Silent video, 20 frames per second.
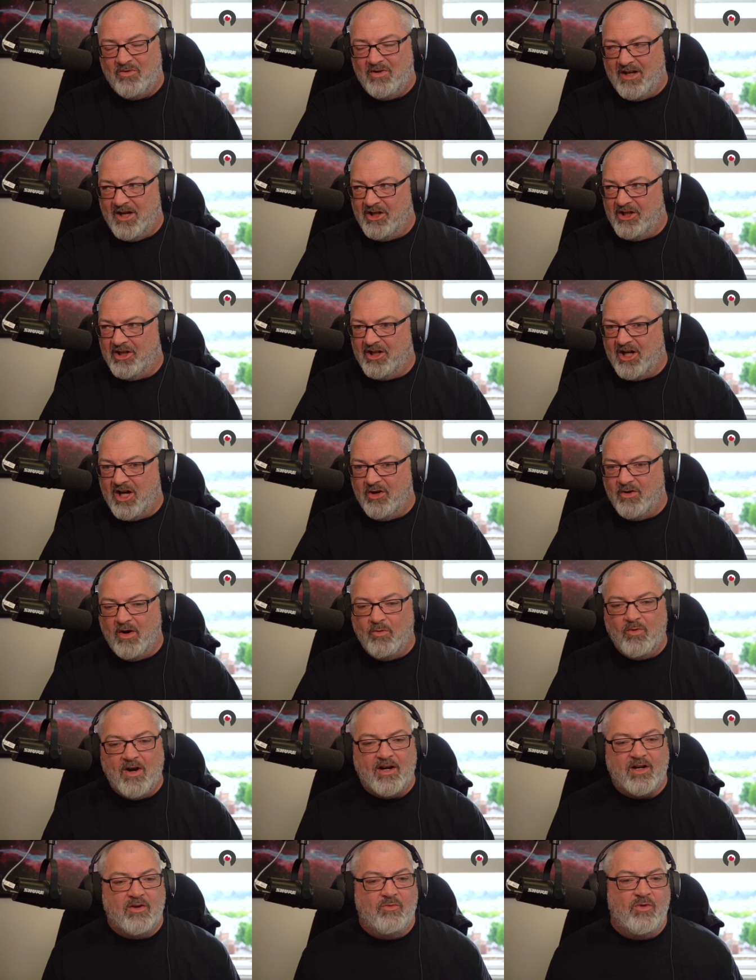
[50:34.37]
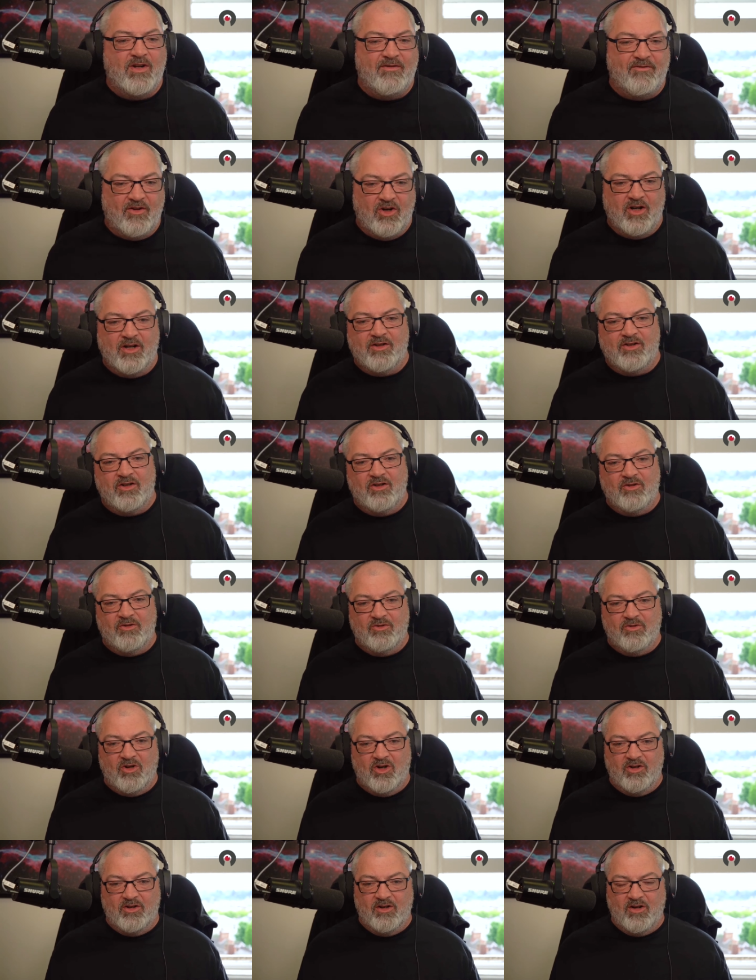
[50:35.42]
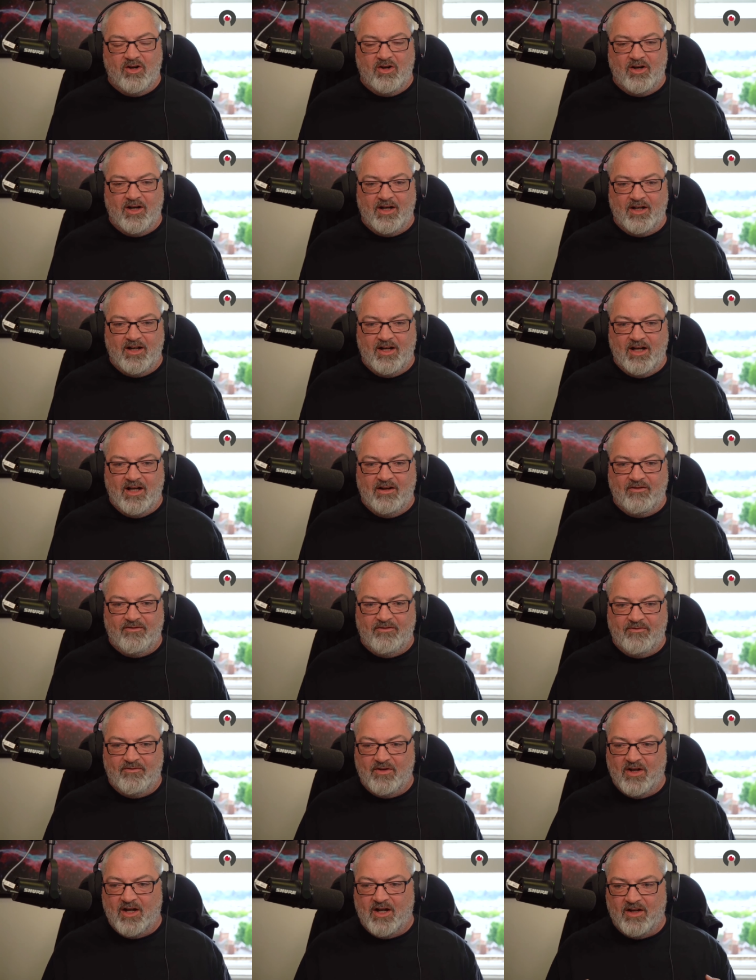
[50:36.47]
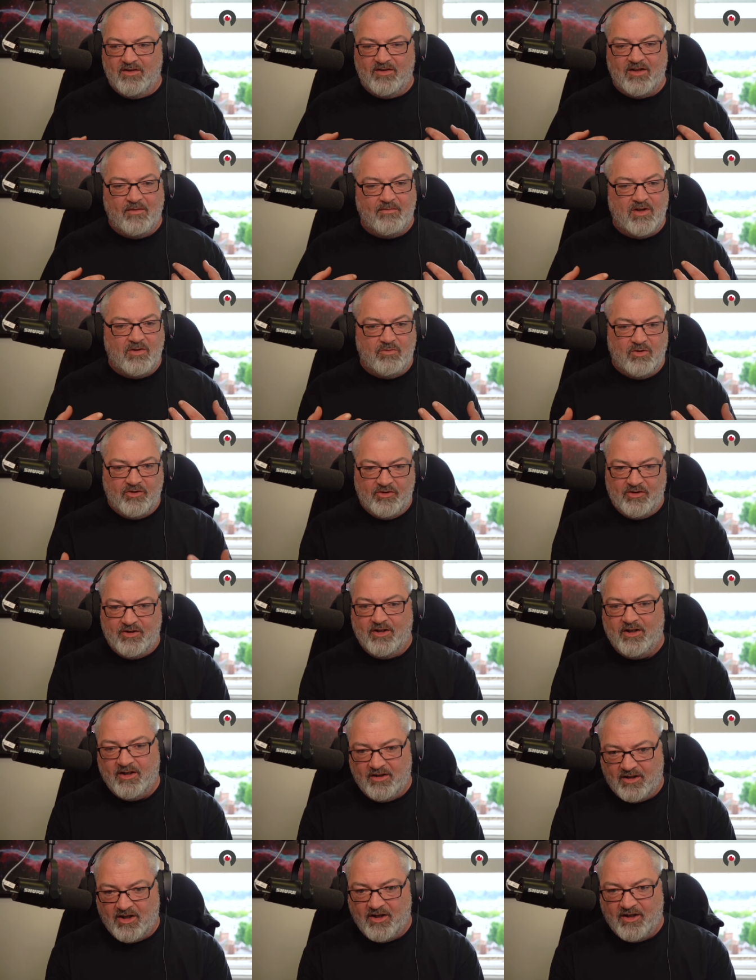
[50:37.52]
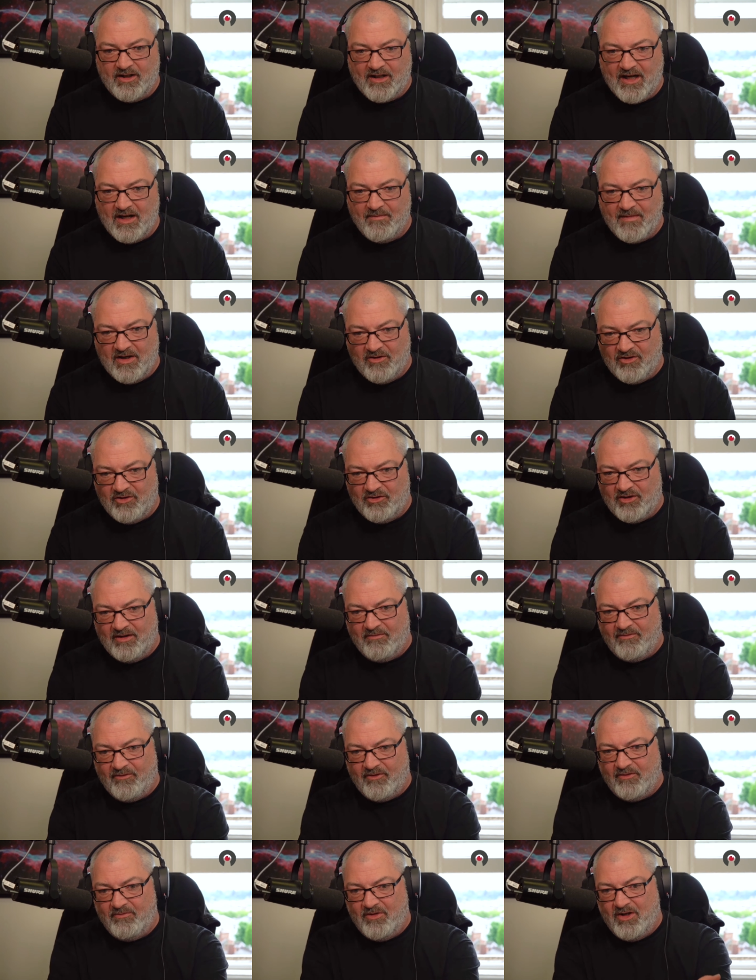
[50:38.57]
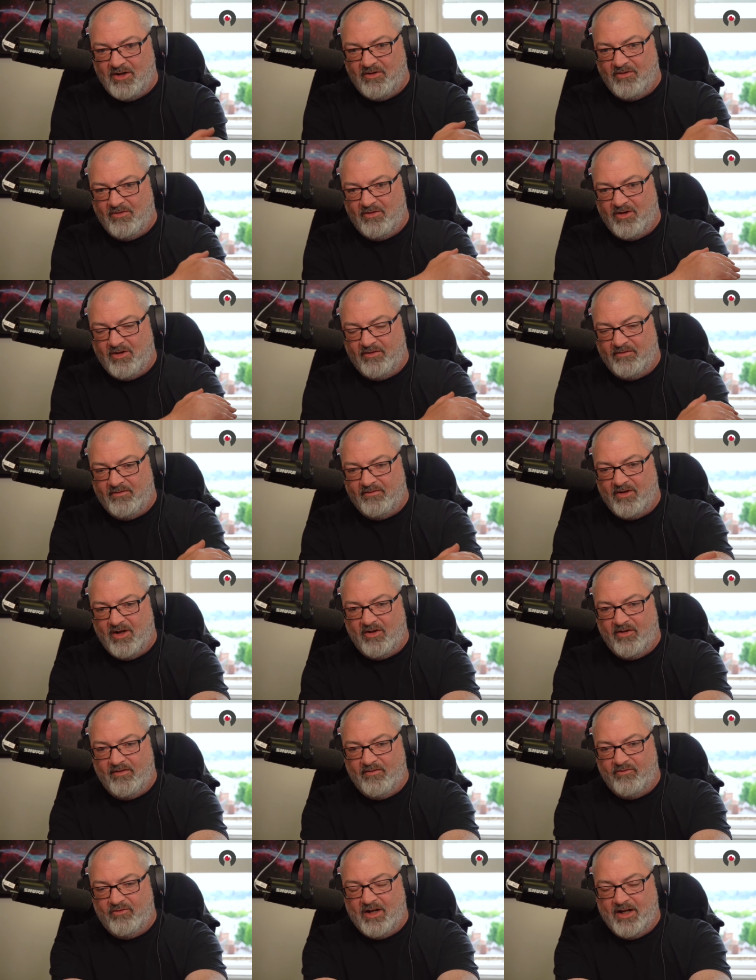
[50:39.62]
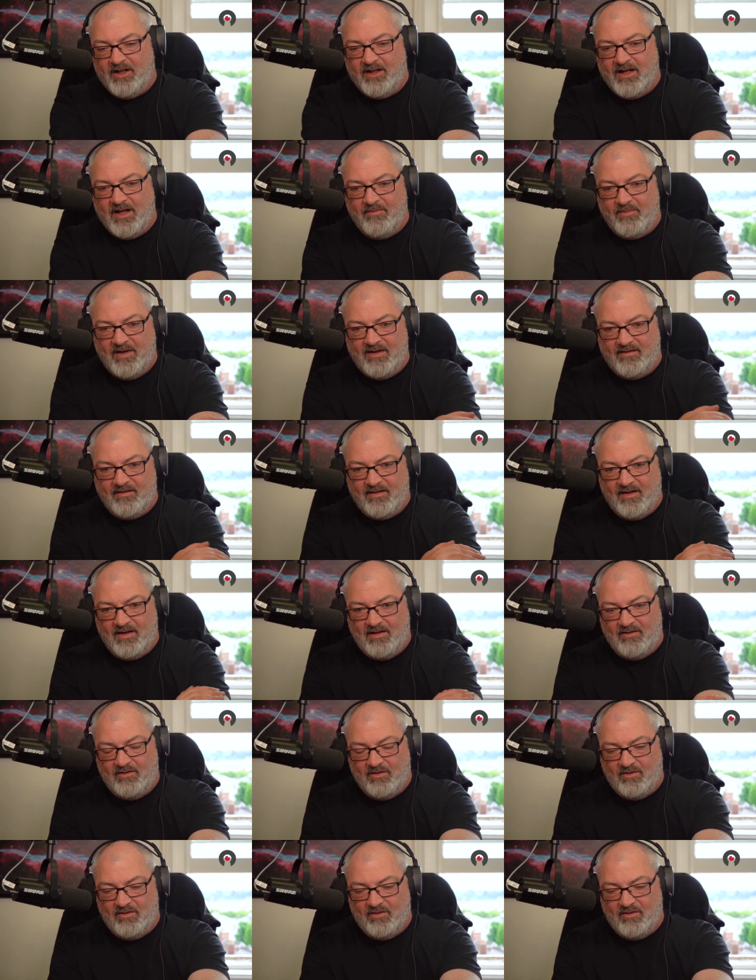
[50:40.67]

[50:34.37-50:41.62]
There you go. And where can we find you online if uh, somebody wants to kind of get mentorship from you on on running their business